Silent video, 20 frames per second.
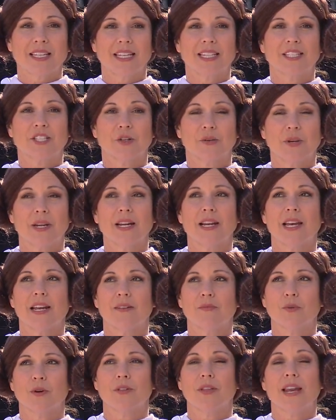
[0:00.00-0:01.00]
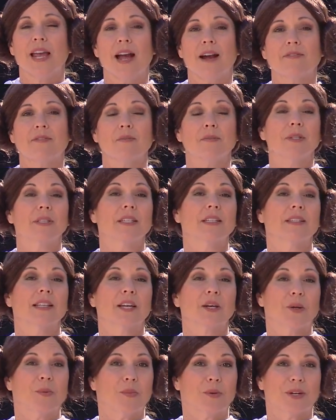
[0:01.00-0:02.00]
It's created out of more than 500,000
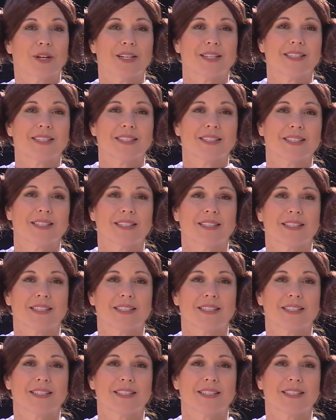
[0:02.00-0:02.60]
Lego bricks.